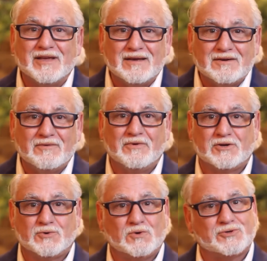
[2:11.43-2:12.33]
the
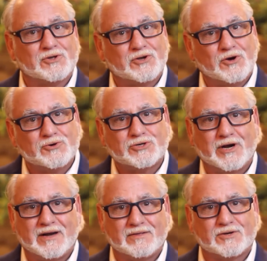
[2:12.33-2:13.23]
individuals
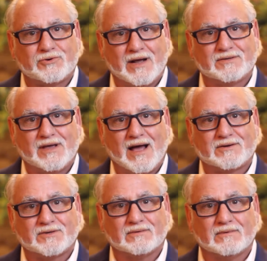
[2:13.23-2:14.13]
negotiating the
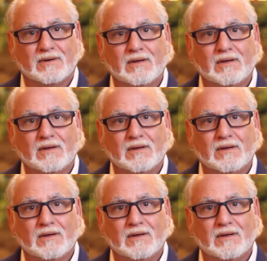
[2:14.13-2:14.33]
transaction,